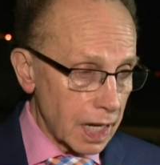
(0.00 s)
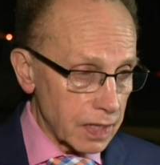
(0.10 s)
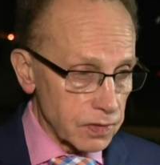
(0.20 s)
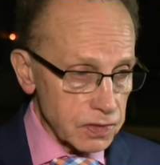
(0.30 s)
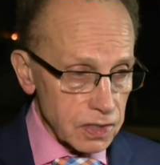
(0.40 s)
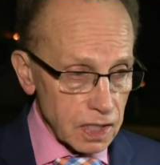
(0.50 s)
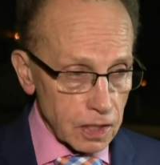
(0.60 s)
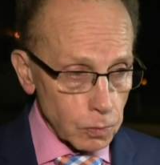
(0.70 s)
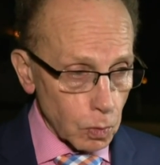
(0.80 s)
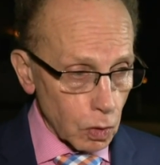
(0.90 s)
And the city
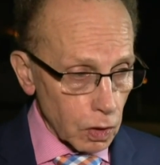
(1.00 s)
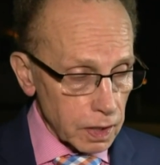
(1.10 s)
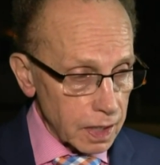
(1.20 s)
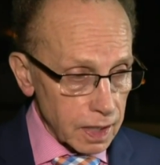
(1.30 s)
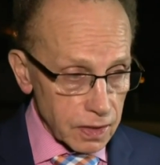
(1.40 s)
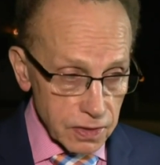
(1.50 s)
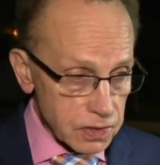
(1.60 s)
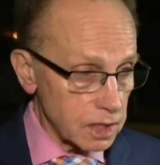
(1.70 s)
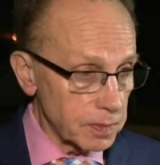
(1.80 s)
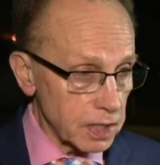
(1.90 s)
of Warren and
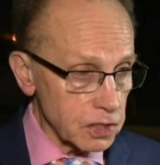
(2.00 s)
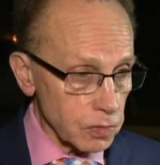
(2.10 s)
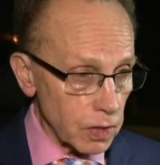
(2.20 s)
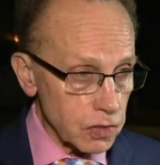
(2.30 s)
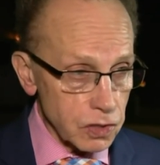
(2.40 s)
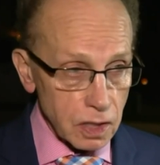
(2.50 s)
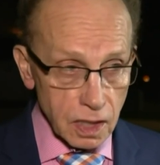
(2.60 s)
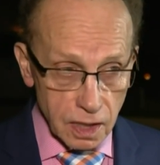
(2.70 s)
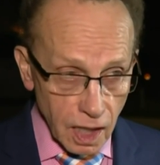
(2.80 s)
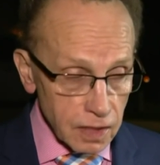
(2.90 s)
this administration
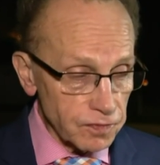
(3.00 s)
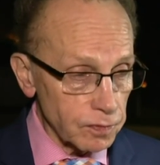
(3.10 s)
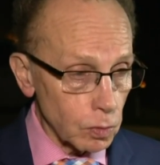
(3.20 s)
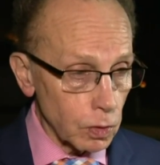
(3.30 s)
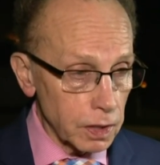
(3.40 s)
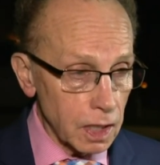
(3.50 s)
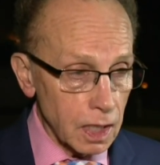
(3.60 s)
cannot afford